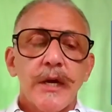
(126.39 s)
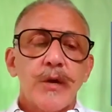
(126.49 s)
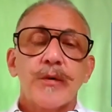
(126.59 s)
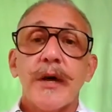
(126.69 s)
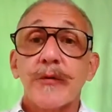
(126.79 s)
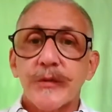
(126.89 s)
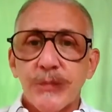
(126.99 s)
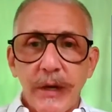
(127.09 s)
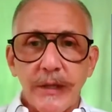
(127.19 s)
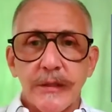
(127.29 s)
And without those
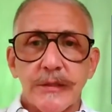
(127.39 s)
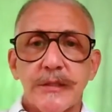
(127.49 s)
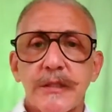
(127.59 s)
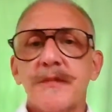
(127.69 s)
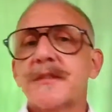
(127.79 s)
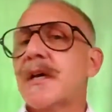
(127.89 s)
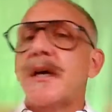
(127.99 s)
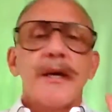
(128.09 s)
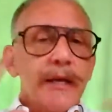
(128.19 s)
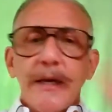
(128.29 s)
myelin sheaths,
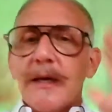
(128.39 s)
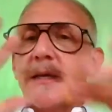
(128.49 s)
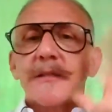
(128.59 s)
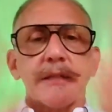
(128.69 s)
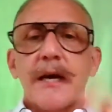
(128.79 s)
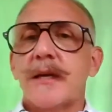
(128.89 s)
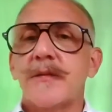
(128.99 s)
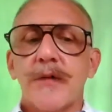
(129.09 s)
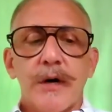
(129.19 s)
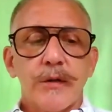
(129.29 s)
it's kind
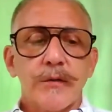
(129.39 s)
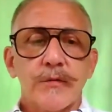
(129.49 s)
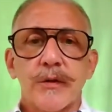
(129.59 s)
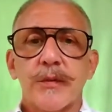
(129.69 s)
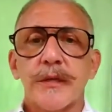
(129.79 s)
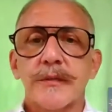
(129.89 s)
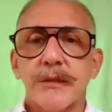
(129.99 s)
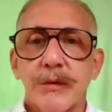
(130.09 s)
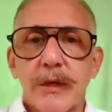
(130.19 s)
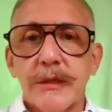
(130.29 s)
of all over the place
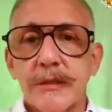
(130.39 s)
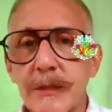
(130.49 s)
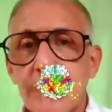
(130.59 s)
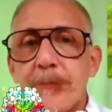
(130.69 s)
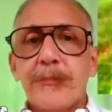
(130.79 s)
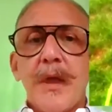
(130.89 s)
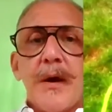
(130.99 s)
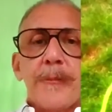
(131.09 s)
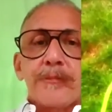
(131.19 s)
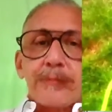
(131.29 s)
and crazy.
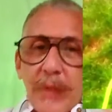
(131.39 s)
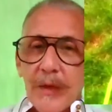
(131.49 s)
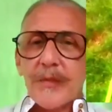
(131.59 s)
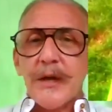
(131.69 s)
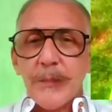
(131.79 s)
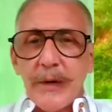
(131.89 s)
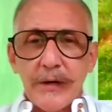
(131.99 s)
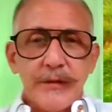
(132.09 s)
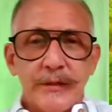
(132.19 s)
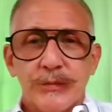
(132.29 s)
Now, think about
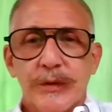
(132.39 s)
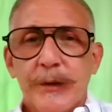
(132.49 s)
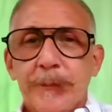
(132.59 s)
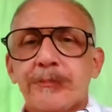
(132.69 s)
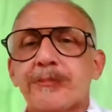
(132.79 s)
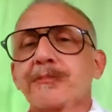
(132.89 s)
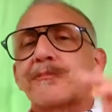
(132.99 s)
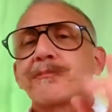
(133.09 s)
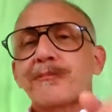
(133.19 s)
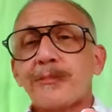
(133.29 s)
it this way.
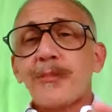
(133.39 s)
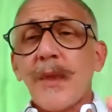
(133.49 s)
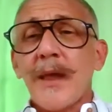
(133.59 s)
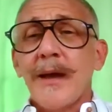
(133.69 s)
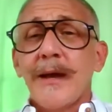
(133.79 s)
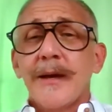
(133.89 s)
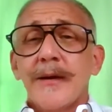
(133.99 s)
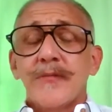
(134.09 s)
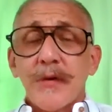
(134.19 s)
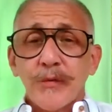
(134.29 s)

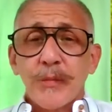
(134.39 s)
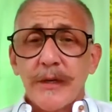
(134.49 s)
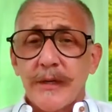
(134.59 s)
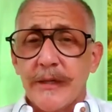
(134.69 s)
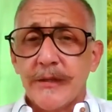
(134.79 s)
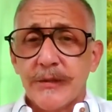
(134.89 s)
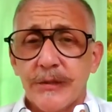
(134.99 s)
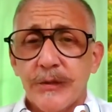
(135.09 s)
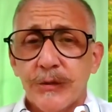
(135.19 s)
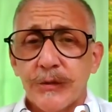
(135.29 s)
Have you ever been in
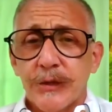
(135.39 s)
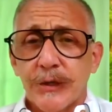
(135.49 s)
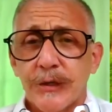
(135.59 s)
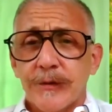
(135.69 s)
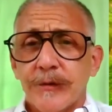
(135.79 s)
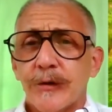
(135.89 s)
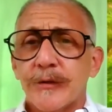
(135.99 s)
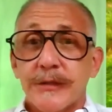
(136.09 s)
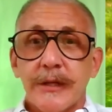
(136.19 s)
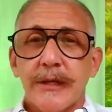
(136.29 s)
your yard or
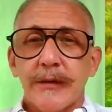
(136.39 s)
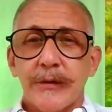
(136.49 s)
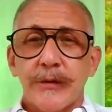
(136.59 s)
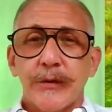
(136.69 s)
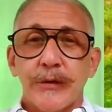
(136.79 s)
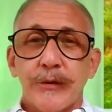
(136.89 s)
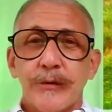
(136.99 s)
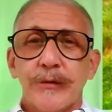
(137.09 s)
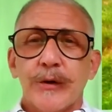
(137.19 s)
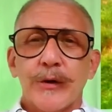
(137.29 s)
seen on the
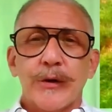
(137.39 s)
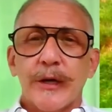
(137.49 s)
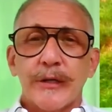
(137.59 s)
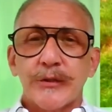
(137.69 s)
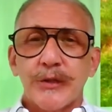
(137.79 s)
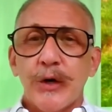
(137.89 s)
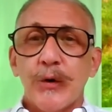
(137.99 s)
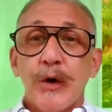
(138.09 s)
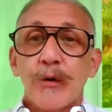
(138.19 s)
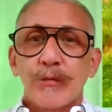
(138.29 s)
news or on a
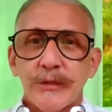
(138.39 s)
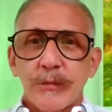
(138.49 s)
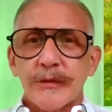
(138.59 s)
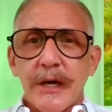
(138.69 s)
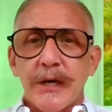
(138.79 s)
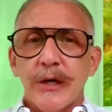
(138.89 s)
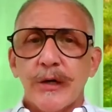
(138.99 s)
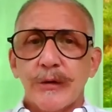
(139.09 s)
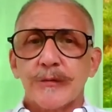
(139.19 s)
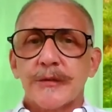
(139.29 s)
show where someone's got a
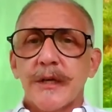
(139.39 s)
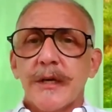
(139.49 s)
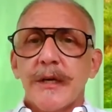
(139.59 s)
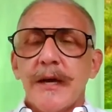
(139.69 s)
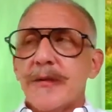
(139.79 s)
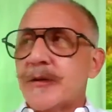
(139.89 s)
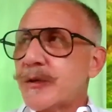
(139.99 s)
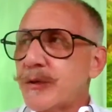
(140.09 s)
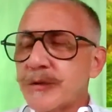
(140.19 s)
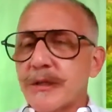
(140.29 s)
hose and they're
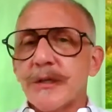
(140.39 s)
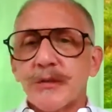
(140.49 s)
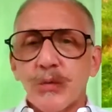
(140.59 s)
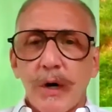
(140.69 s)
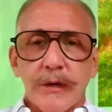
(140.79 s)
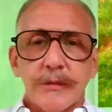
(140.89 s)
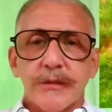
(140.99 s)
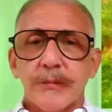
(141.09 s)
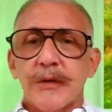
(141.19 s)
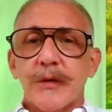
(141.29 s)
using it to water
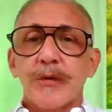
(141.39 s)
something?